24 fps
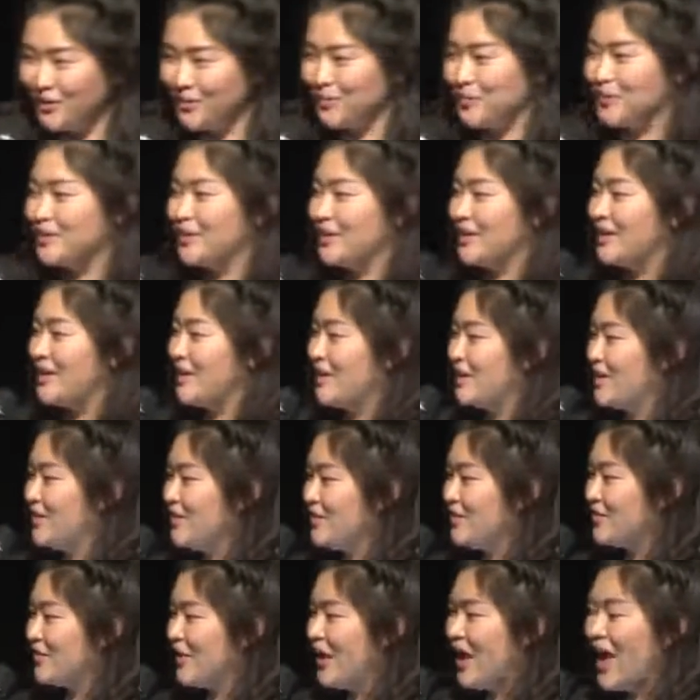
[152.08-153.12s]
Believe.
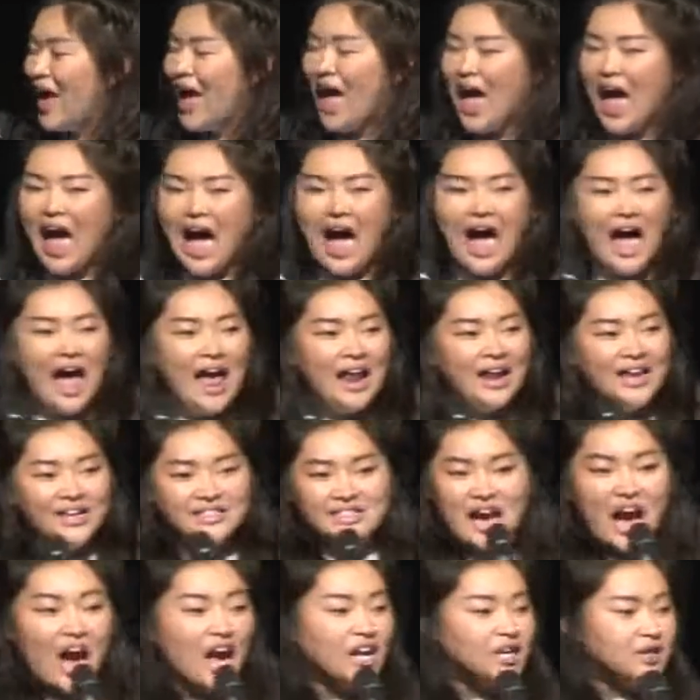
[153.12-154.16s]
And it's
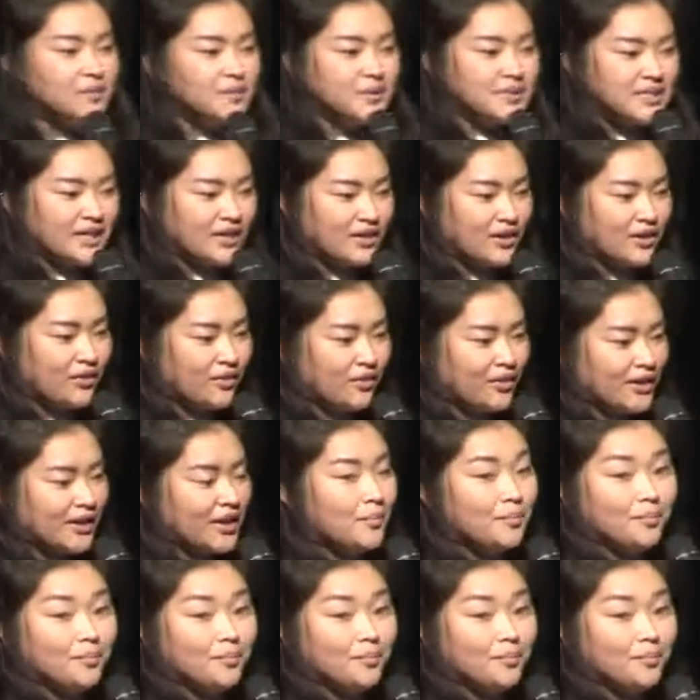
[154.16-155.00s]
100% corny,